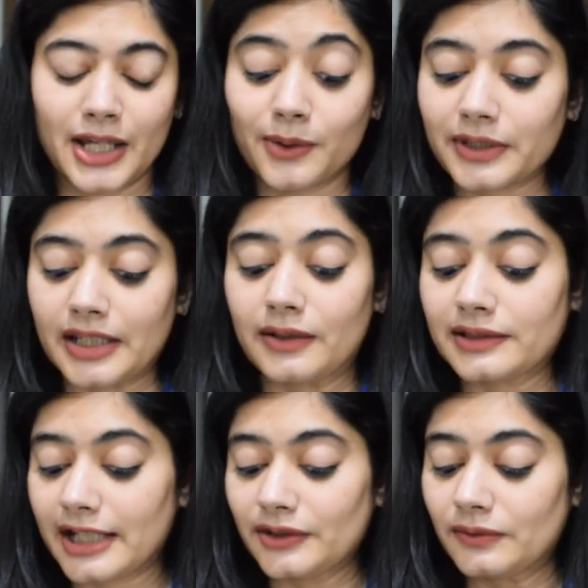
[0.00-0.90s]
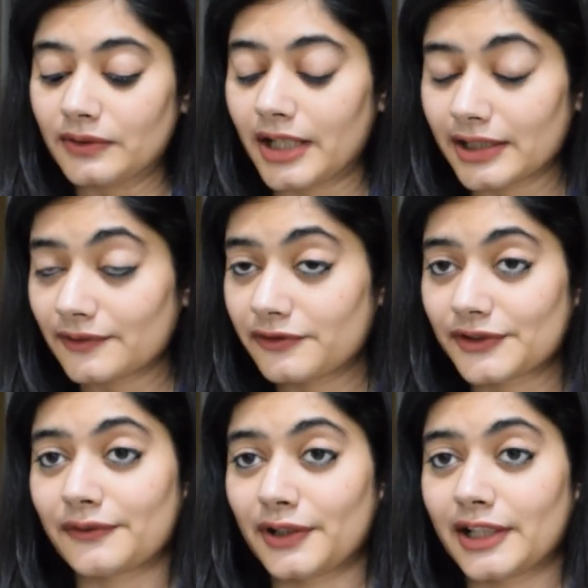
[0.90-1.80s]
Okay, on that note, I did
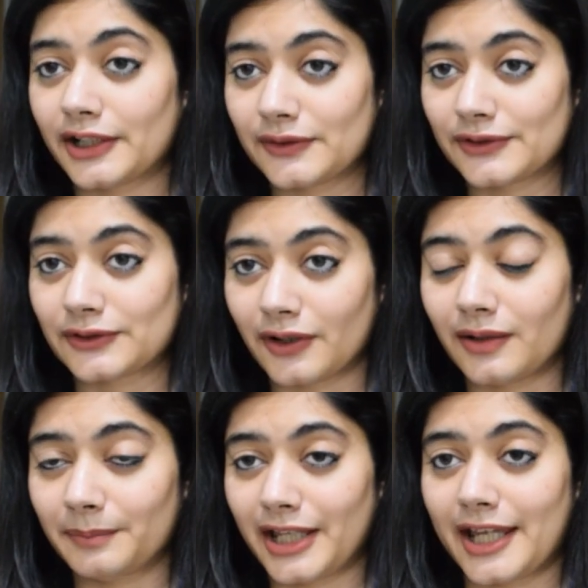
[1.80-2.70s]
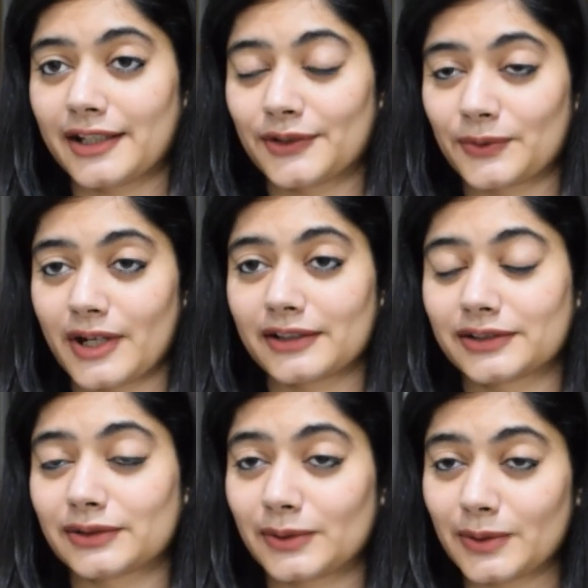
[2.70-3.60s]
first of all like to stop and
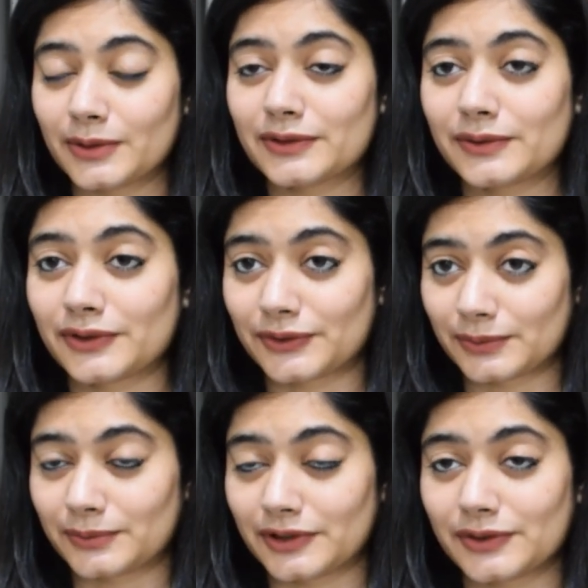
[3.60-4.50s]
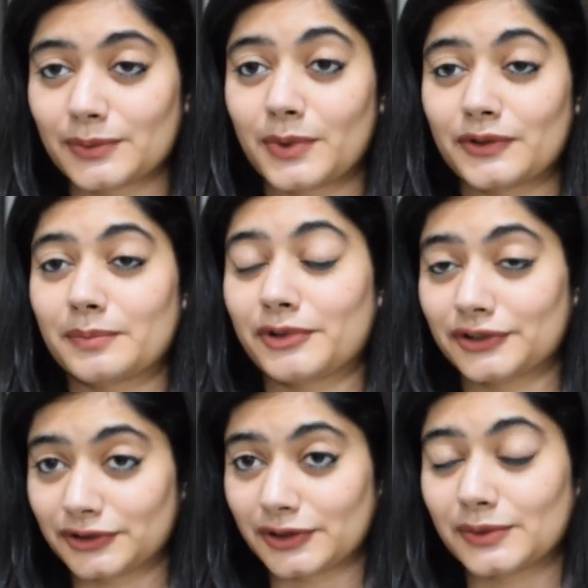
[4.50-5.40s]
address all those students who want to
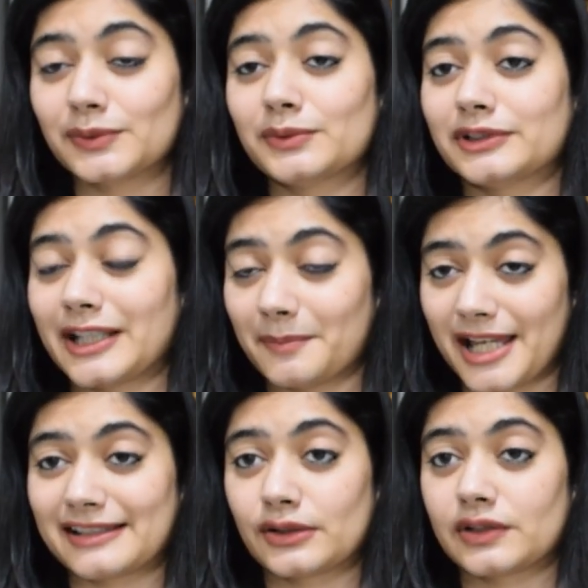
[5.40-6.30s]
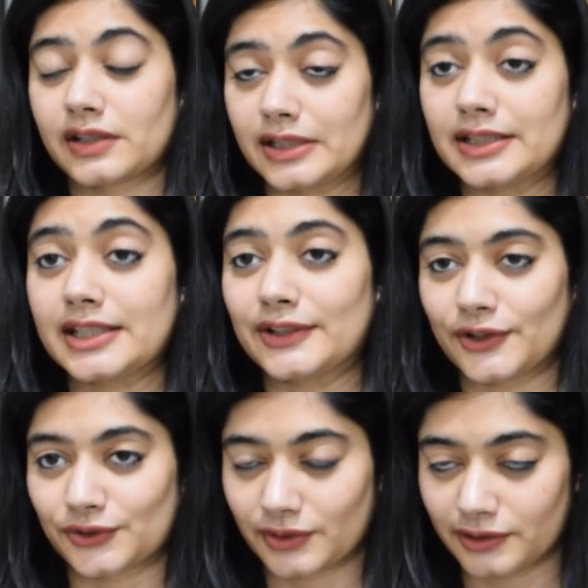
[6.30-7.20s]
pursue their Masters in
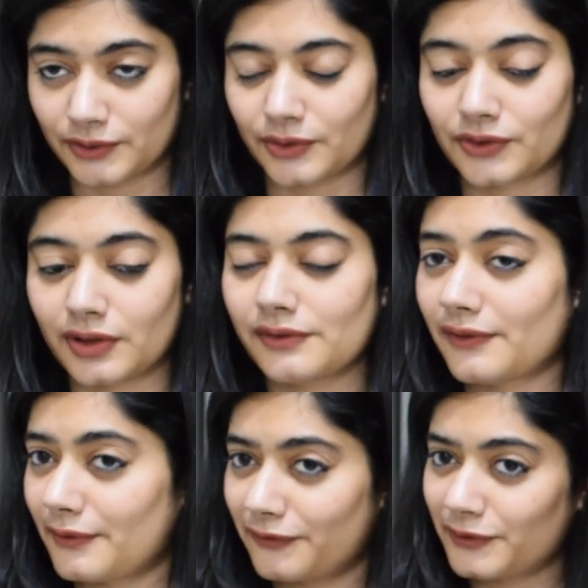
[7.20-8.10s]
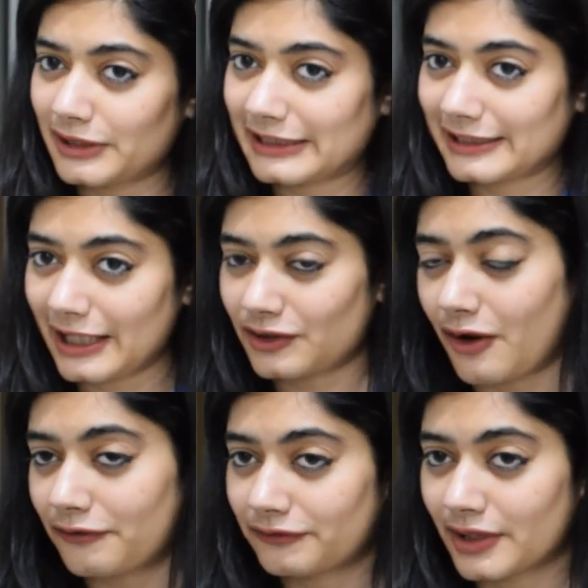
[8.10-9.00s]
English Literature. We have a full set
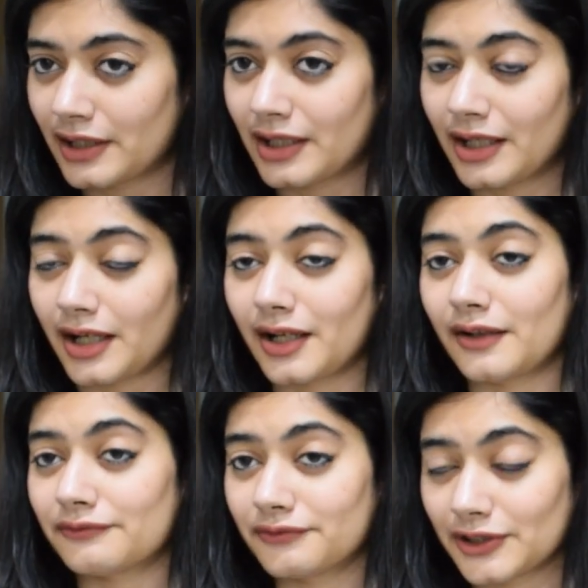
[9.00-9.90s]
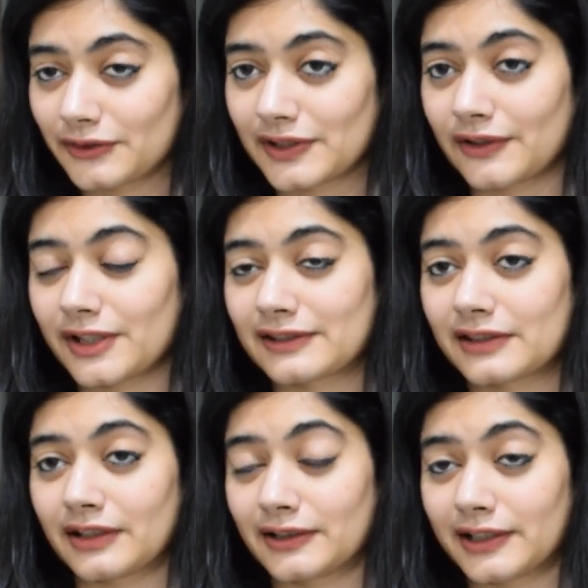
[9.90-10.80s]
of video series
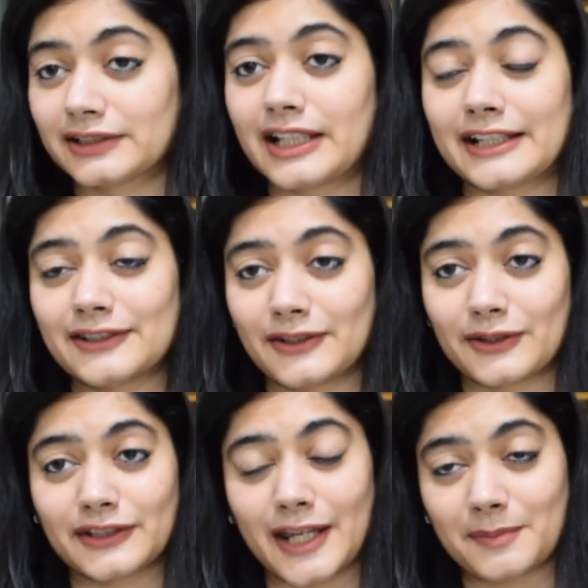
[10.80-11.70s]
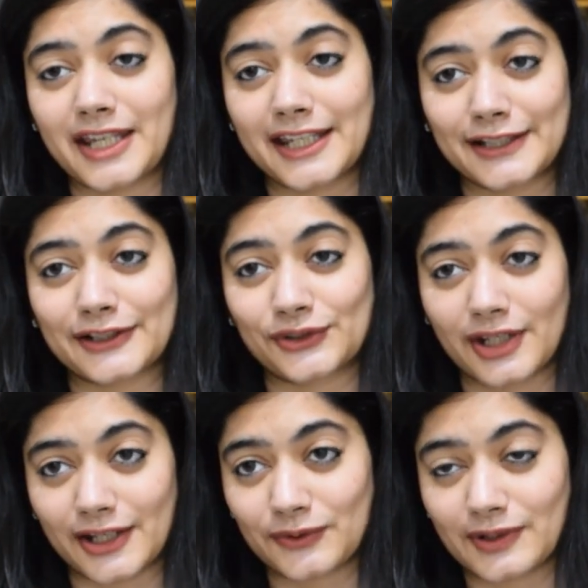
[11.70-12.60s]
guidelines on M.A English
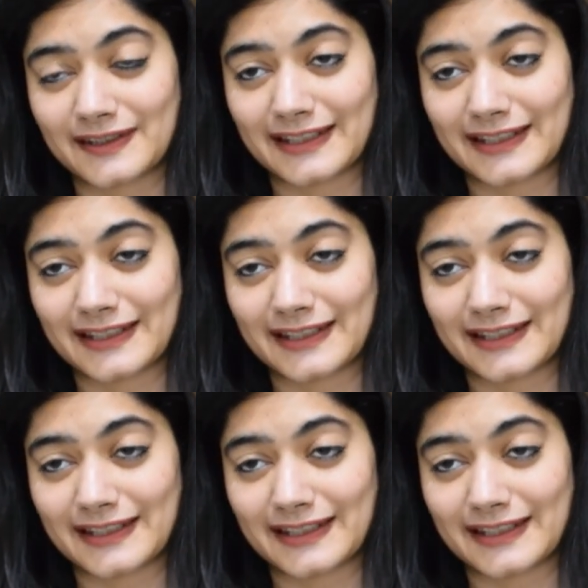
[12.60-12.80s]
Entrance